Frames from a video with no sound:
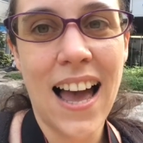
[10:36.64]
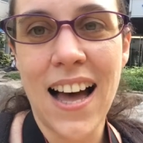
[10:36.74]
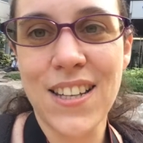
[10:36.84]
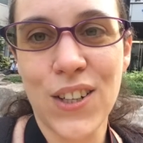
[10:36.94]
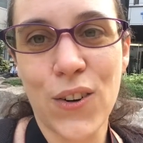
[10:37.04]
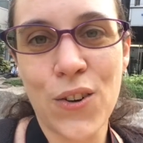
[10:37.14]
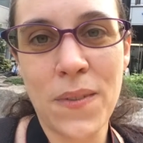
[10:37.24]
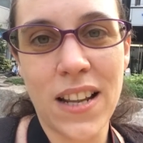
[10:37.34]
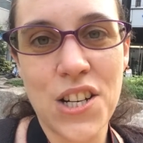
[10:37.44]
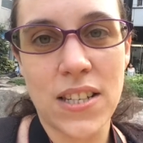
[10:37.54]
And the group
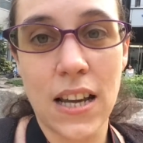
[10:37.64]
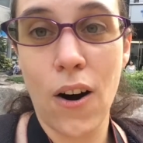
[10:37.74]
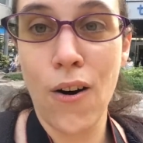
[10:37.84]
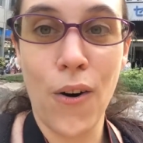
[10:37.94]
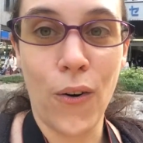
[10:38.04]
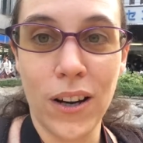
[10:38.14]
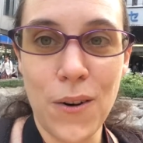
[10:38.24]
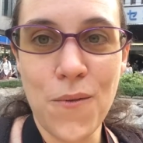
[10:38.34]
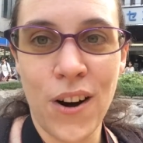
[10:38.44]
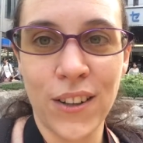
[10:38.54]
manager said, oh, only
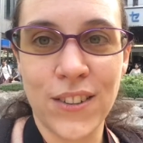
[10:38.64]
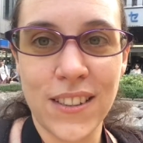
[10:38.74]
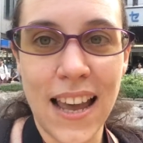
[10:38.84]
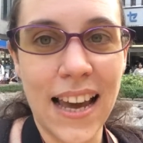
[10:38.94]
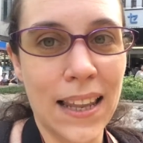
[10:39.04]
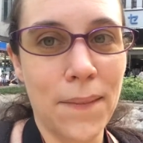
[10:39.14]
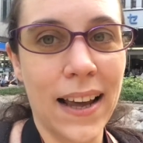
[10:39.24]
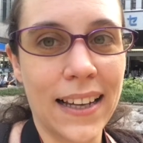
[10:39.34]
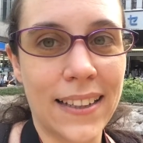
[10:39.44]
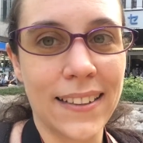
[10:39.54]
one today, and I'm
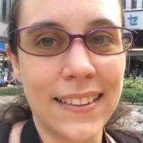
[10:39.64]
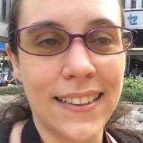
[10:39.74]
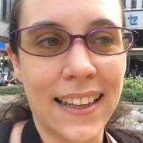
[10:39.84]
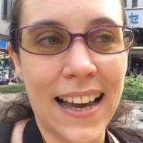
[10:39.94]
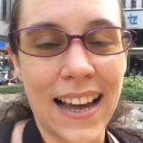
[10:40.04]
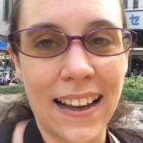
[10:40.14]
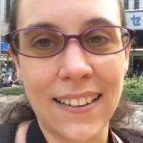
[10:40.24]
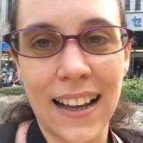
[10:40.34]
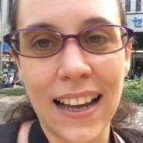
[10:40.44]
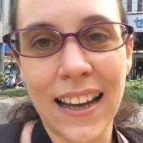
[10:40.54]
like, yeah.
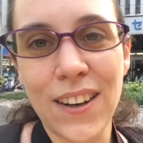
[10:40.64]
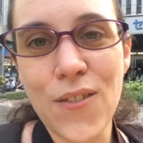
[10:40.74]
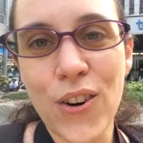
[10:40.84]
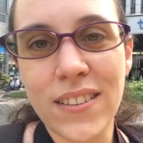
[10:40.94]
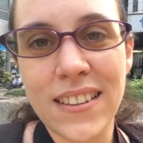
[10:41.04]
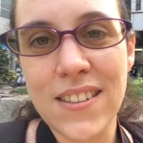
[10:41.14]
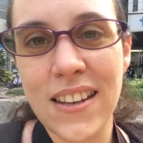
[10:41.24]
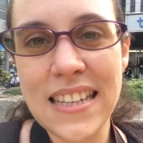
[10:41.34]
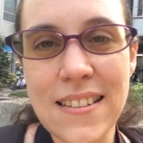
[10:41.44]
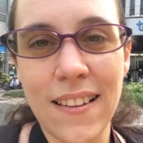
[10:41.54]
I kind of wanted
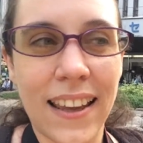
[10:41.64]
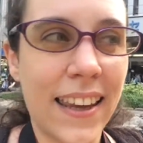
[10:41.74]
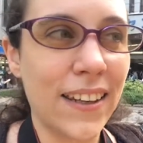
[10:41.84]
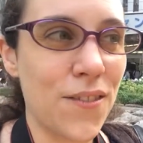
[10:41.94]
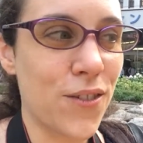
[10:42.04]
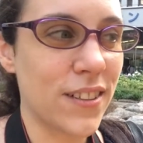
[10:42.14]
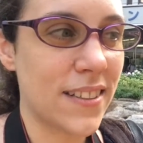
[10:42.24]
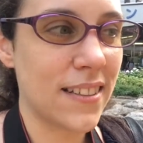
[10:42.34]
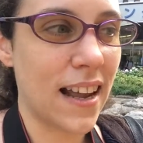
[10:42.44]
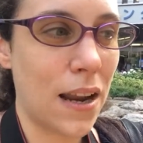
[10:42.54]
the Easel, I kind of
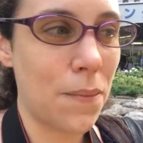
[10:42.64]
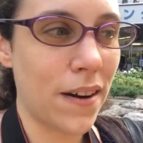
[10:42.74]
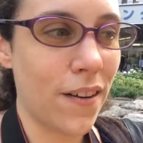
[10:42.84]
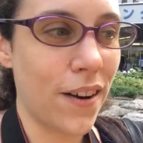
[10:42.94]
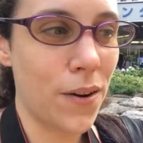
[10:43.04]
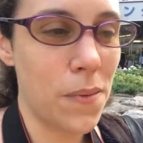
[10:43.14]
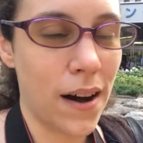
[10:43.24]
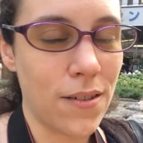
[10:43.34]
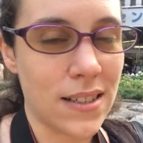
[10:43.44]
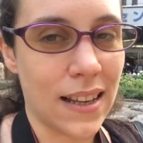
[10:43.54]
wanted Albireu, but
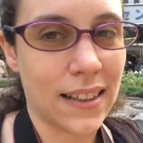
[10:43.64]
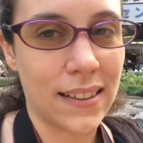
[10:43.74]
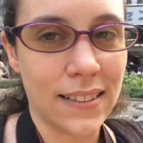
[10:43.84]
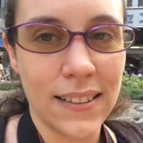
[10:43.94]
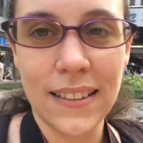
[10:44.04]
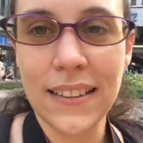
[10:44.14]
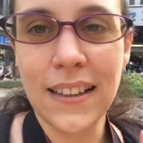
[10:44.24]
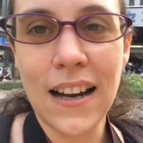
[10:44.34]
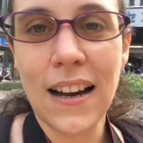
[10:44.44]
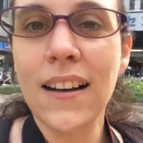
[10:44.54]
I was like,
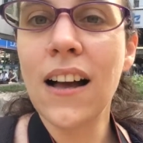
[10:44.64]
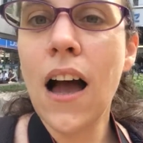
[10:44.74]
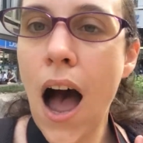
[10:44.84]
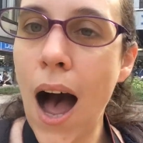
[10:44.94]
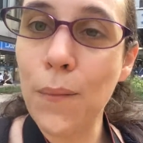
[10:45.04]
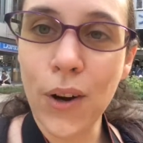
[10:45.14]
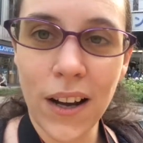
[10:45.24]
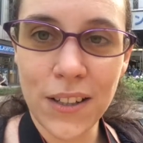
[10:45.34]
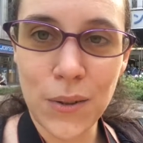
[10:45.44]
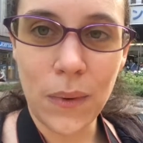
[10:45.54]
I'm
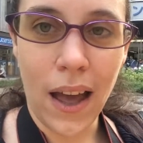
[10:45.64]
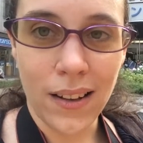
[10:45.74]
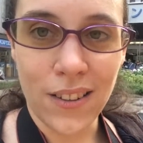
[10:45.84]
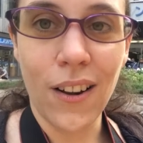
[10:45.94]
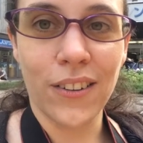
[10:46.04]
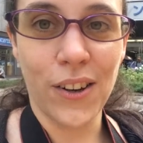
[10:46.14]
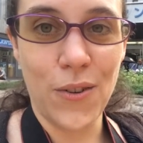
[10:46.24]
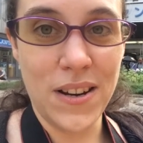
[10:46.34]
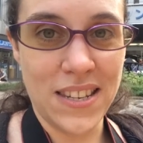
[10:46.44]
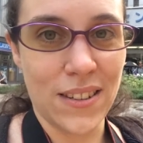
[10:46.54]
going to be adult and
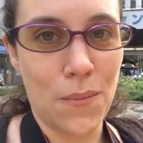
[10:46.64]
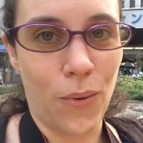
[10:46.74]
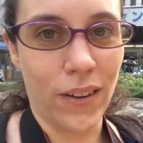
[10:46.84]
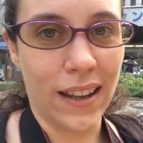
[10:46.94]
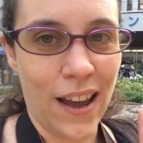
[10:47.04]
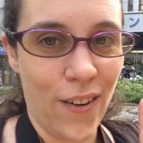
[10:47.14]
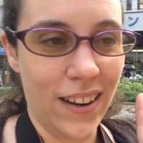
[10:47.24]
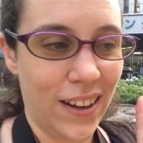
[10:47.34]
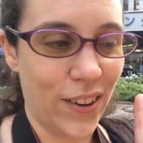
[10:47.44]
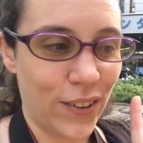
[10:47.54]
reasonable, and I
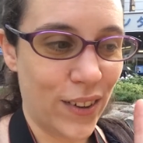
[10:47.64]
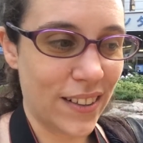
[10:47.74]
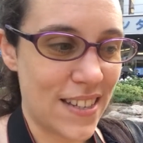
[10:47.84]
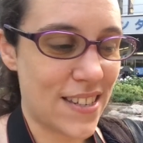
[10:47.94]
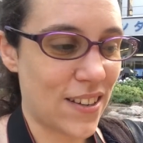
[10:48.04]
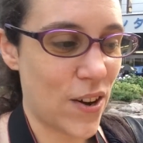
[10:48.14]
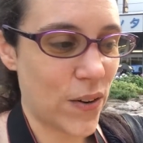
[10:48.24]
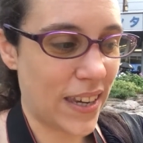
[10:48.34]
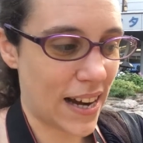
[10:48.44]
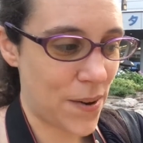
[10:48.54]
only got one, so
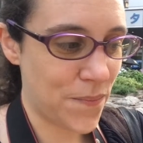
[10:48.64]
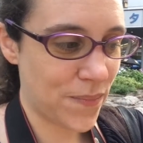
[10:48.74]
yeah.